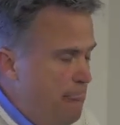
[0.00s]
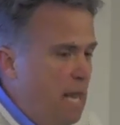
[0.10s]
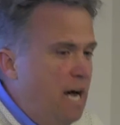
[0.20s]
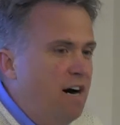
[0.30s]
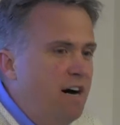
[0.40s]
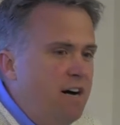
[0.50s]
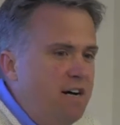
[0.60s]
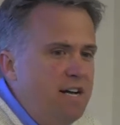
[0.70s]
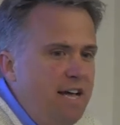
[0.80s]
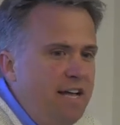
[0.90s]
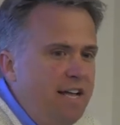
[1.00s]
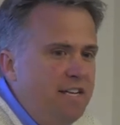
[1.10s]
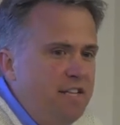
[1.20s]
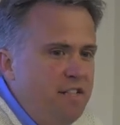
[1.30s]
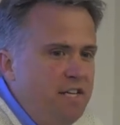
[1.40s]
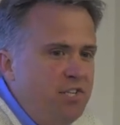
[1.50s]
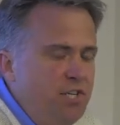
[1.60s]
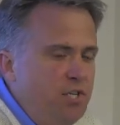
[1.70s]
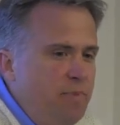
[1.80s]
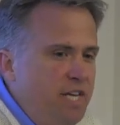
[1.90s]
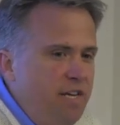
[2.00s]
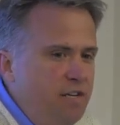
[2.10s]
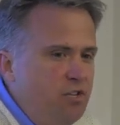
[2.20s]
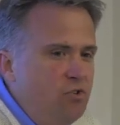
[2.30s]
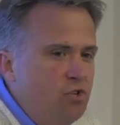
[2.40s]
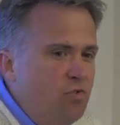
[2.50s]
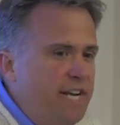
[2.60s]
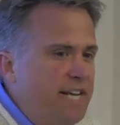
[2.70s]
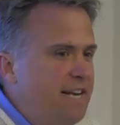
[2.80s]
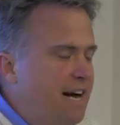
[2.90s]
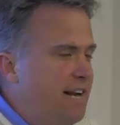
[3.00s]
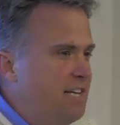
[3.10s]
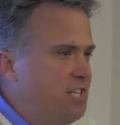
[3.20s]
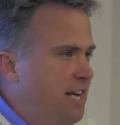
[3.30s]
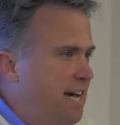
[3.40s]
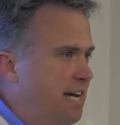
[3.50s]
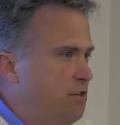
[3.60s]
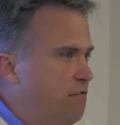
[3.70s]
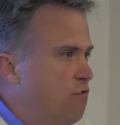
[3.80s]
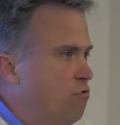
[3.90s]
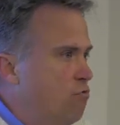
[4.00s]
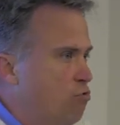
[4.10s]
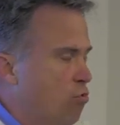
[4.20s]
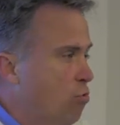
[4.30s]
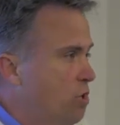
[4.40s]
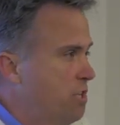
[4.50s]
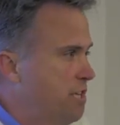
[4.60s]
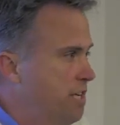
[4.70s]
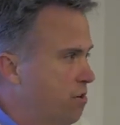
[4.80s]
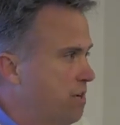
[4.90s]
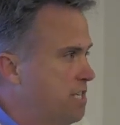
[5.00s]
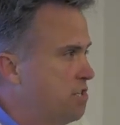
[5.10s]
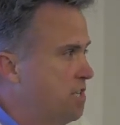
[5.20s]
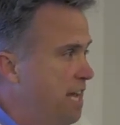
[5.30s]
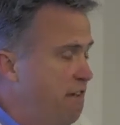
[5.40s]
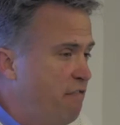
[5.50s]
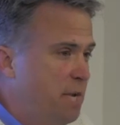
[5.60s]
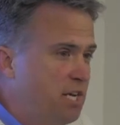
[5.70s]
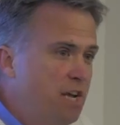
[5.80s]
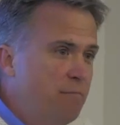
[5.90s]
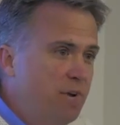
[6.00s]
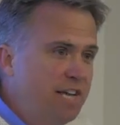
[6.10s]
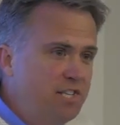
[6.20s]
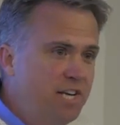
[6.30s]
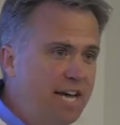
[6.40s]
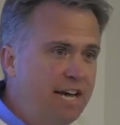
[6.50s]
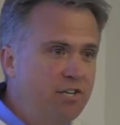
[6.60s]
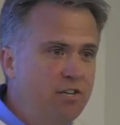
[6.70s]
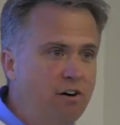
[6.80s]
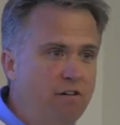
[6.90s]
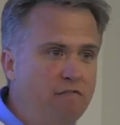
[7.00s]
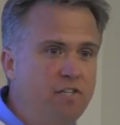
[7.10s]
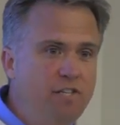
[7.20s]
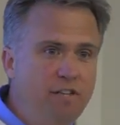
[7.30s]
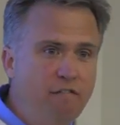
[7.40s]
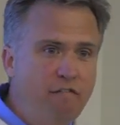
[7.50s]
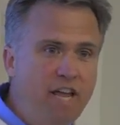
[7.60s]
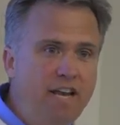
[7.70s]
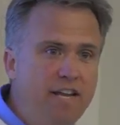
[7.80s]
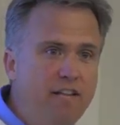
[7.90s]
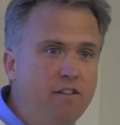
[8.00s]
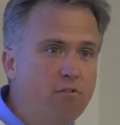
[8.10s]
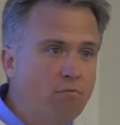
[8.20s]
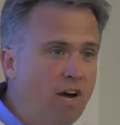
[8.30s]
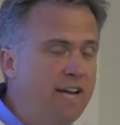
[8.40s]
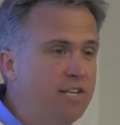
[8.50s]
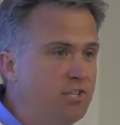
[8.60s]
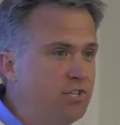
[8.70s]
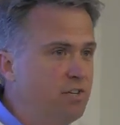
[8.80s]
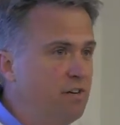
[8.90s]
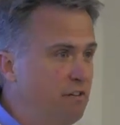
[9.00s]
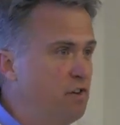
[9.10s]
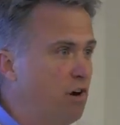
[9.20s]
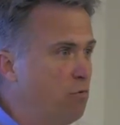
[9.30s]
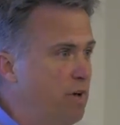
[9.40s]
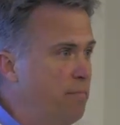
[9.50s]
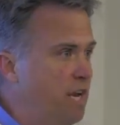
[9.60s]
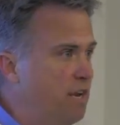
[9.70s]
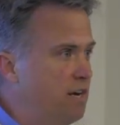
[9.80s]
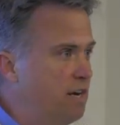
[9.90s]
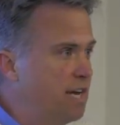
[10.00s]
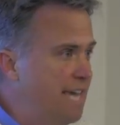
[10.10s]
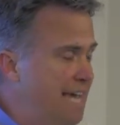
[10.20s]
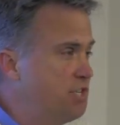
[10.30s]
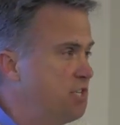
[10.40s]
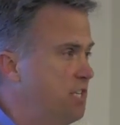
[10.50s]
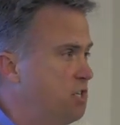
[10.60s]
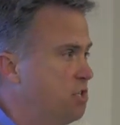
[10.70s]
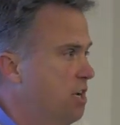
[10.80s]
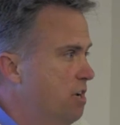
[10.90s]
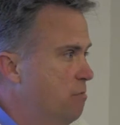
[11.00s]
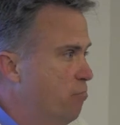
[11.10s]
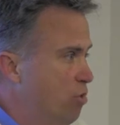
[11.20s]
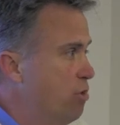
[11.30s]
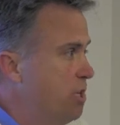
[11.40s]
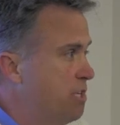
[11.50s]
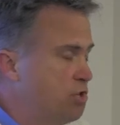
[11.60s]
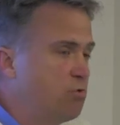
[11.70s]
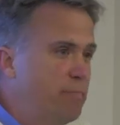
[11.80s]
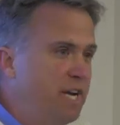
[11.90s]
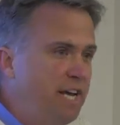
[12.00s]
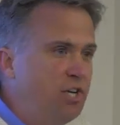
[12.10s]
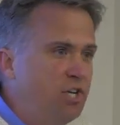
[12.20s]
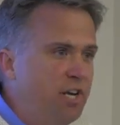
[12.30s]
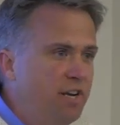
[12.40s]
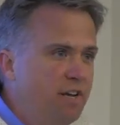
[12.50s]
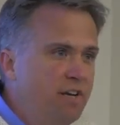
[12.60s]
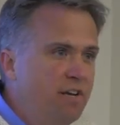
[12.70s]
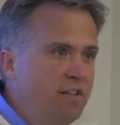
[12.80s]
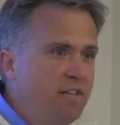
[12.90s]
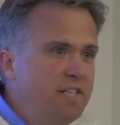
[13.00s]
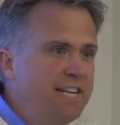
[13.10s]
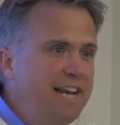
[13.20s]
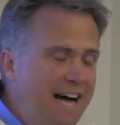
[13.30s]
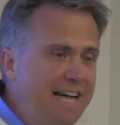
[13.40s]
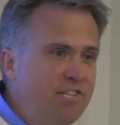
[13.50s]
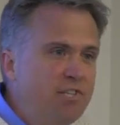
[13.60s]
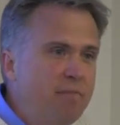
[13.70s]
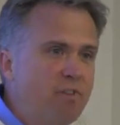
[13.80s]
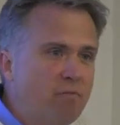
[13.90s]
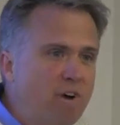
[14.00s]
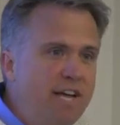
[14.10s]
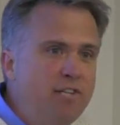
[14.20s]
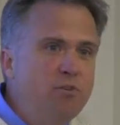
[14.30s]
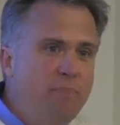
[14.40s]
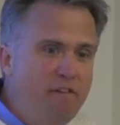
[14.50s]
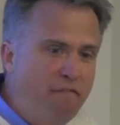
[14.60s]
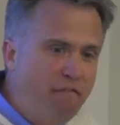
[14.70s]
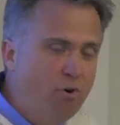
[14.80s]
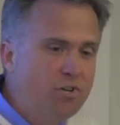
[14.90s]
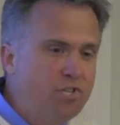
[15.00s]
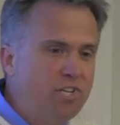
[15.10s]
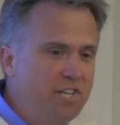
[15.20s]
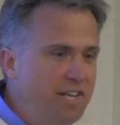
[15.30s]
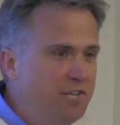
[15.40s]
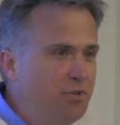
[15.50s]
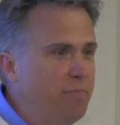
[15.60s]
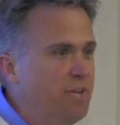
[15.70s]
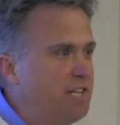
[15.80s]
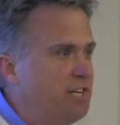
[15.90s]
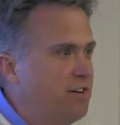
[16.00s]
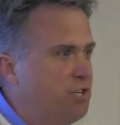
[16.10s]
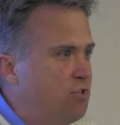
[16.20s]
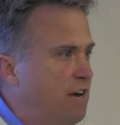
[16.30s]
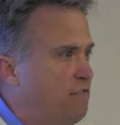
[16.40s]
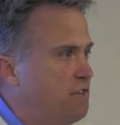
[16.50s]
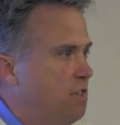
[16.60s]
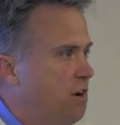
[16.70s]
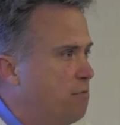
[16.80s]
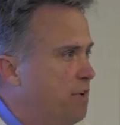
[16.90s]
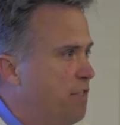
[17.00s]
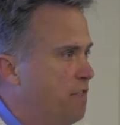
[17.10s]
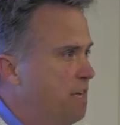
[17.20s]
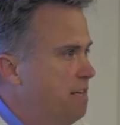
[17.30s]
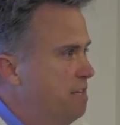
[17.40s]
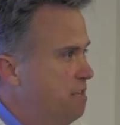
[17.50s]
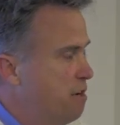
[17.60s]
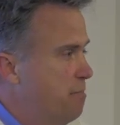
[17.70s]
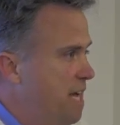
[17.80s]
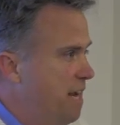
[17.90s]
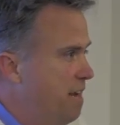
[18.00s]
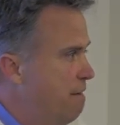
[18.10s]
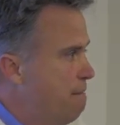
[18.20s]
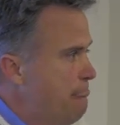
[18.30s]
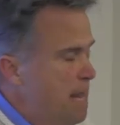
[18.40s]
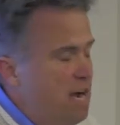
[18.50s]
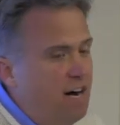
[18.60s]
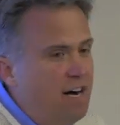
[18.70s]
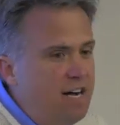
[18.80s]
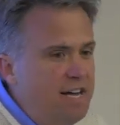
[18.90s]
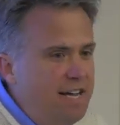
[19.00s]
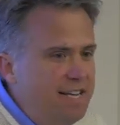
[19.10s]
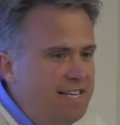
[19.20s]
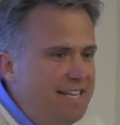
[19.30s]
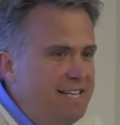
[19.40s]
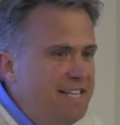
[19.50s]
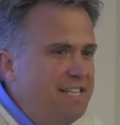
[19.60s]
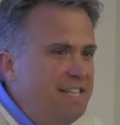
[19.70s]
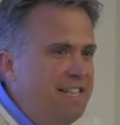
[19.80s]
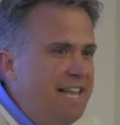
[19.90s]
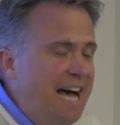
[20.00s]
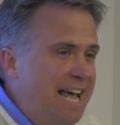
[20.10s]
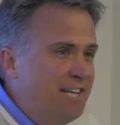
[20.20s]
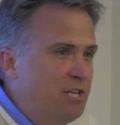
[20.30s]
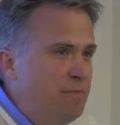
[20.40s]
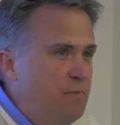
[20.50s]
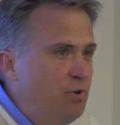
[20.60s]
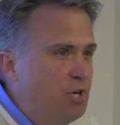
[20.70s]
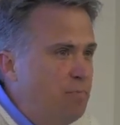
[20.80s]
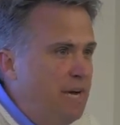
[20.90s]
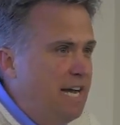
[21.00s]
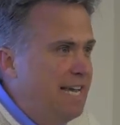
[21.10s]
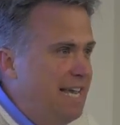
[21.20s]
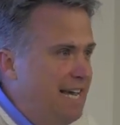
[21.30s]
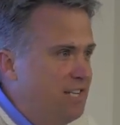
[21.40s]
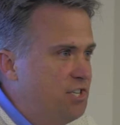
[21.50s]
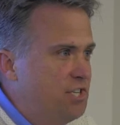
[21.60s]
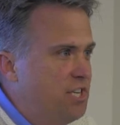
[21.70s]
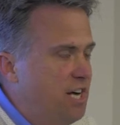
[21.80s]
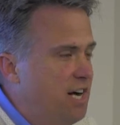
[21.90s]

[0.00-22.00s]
And this is being treated not as an act of cruelty or enslavement, but as an act of defending the rights of young women against this brutal discrimination that denies them the right to be forced into a military draft along with young men. And that has to be pushed back against.